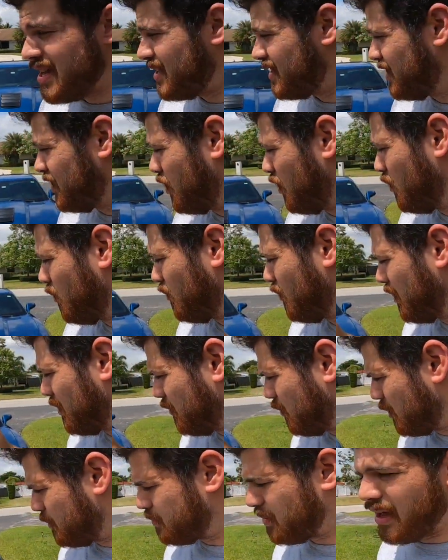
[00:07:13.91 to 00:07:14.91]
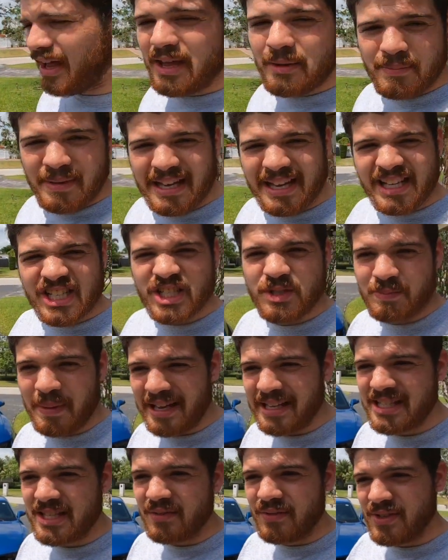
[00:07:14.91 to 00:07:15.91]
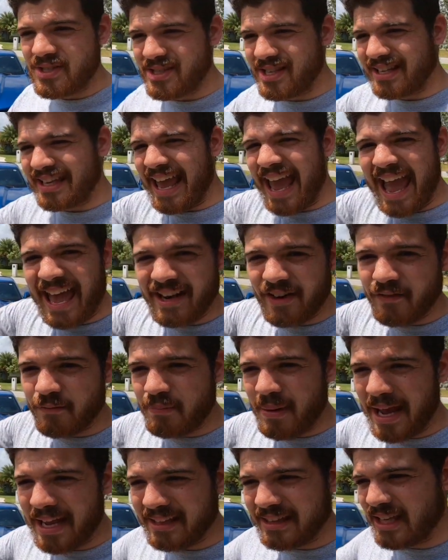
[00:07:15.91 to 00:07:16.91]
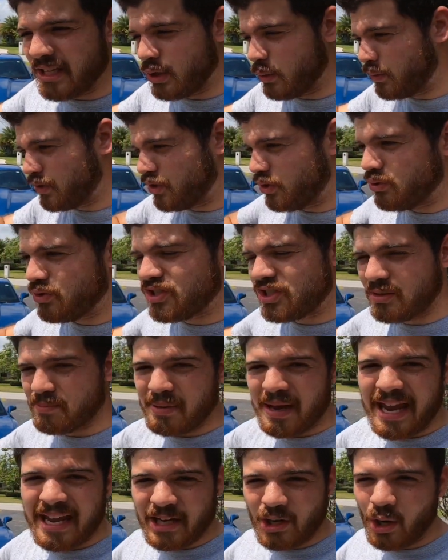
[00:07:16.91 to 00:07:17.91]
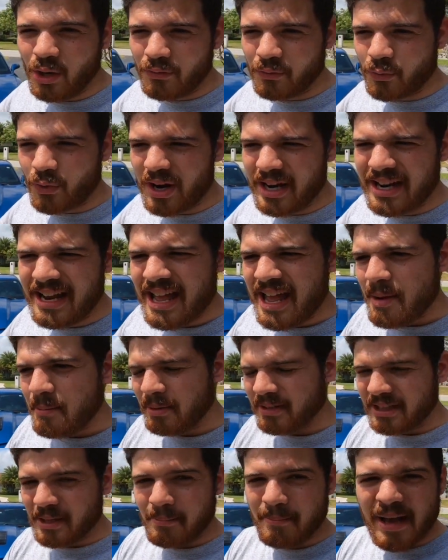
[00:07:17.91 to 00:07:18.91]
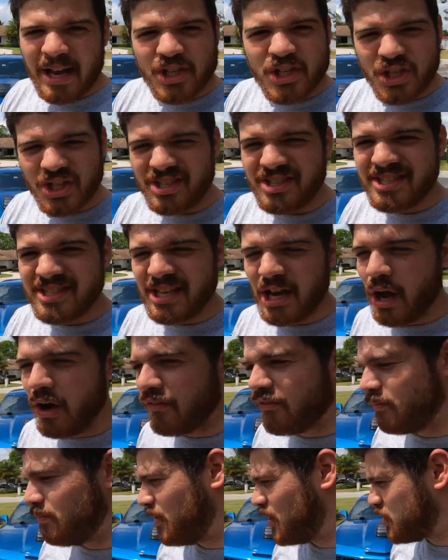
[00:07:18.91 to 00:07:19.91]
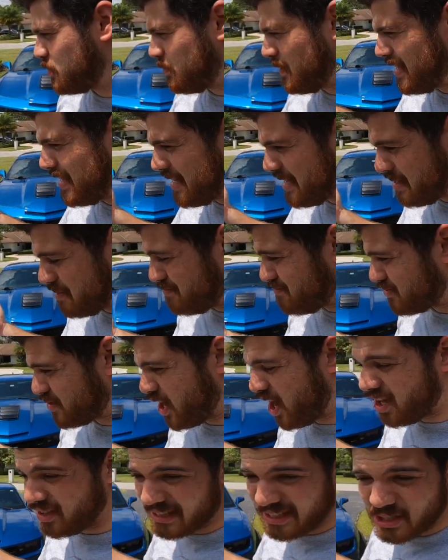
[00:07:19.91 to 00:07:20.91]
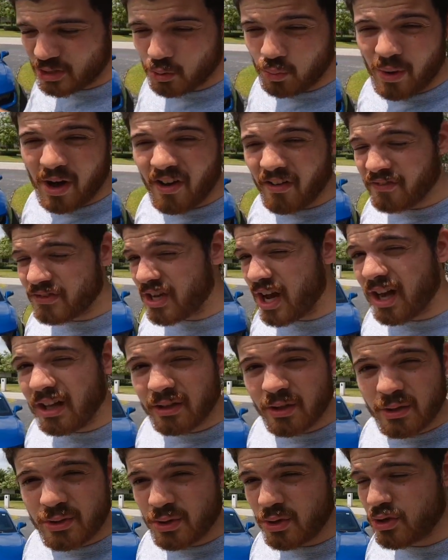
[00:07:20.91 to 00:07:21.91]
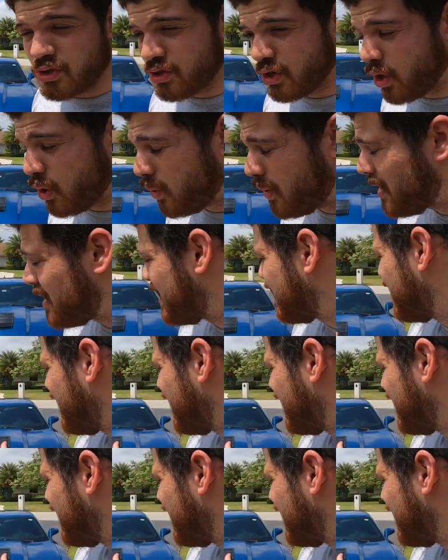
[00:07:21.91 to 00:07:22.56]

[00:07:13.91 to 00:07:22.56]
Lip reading: You know, what would probably be expensive is the can of paint that you would use to paint over it, but the mesh itself must be, call it $12 or so.